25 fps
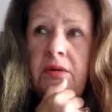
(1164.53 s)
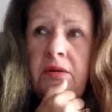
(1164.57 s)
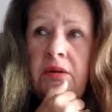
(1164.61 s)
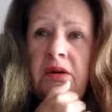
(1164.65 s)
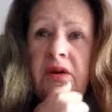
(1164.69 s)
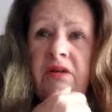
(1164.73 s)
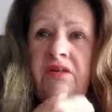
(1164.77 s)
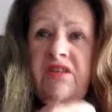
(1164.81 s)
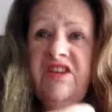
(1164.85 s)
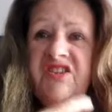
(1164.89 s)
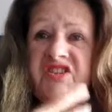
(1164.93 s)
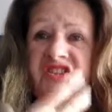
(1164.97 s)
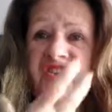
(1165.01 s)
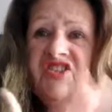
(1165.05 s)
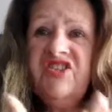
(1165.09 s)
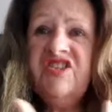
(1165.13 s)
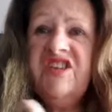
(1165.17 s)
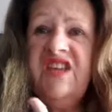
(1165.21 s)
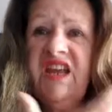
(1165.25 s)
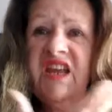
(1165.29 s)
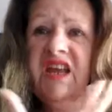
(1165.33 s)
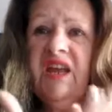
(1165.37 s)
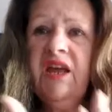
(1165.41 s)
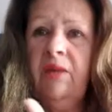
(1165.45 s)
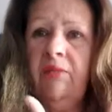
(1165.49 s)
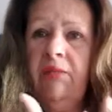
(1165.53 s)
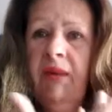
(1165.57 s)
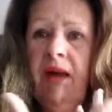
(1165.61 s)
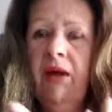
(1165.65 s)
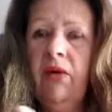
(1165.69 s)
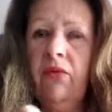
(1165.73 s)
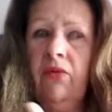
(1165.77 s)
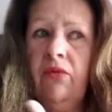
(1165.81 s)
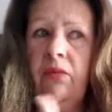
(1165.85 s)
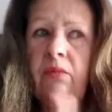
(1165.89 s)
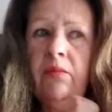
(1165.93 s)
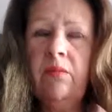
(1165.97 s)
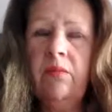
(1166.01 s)
You know, there's a stink
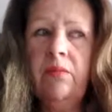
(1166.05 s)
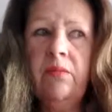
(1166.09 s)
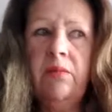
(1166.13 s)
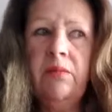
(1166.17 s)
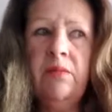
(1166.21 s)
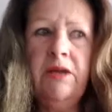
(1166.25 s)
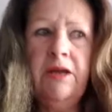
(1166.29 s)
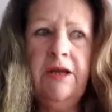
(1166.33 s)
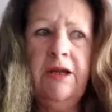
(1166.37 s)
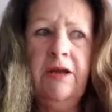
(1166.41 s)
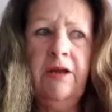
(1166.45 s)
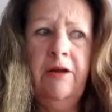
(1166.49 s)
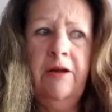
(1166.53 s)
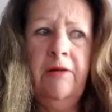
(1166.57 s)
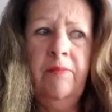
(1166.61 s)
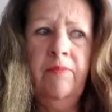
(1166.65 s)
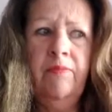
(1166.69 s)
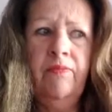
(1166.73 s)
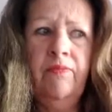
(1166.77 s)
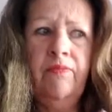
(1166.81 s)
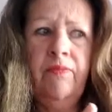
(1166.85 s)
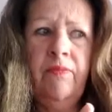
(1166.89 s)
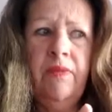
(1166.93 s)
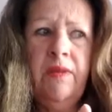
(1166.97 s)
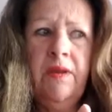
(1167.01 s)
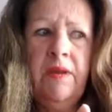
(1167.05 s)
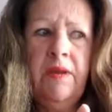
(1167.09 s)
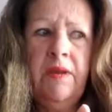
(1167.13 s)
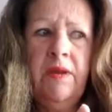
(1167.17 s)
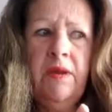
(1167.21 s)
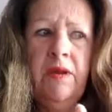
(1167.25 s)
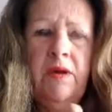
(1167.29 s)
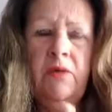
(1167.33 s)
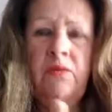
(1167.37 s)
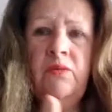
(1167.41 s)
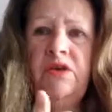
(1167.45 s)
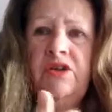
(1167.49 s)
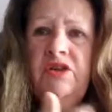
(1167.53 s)
about them,
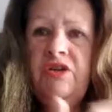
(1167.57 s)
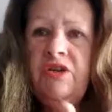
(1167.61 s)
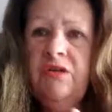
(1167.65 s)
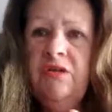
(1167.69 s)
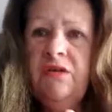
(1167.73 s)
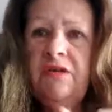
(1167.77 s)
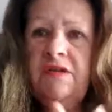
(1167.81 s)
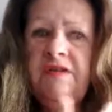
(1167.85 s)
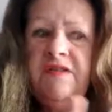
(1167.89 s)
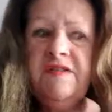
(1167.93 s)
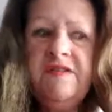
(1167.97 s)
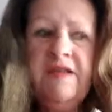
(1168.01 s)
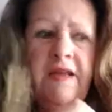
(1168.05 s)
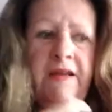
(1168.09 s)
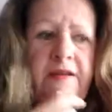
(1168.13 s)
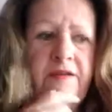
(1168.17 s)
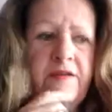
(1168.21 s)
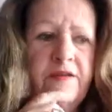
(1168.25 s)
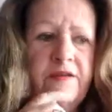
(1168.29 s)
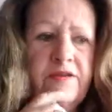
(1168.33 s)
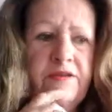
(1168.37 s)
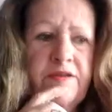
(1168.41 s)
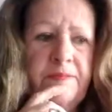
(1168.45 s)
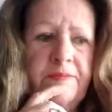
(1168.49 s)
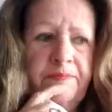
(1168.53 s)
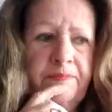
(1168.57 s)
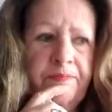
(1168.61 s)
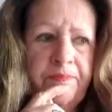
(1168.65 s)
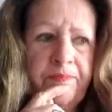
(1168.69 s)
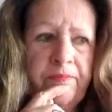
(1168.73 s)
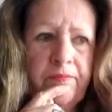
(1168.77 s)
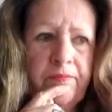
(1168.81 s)
which you can sense.